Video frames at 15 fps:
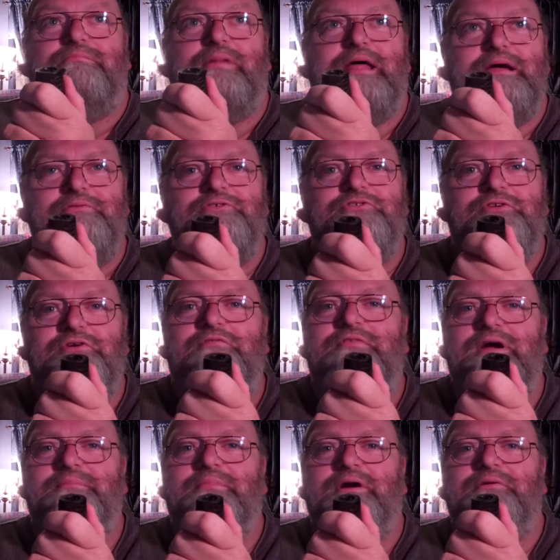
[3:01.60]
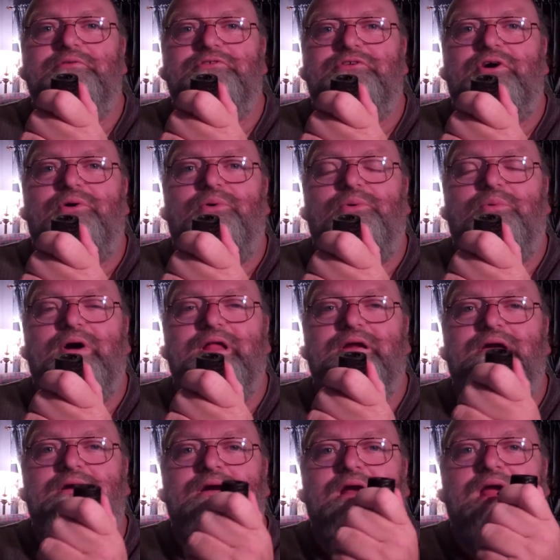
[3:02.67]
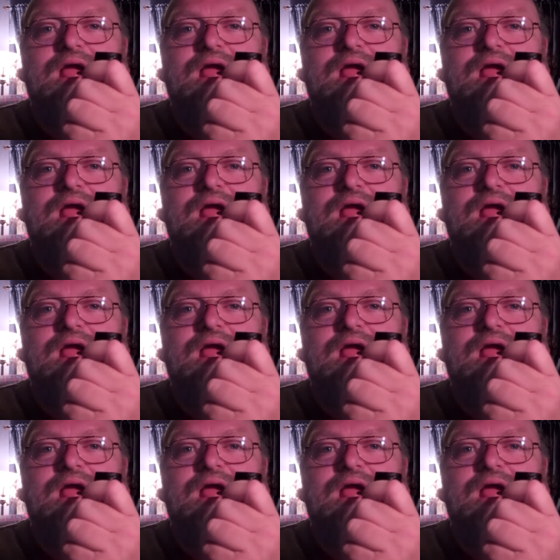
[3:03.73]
think it was in November. It was cold weather.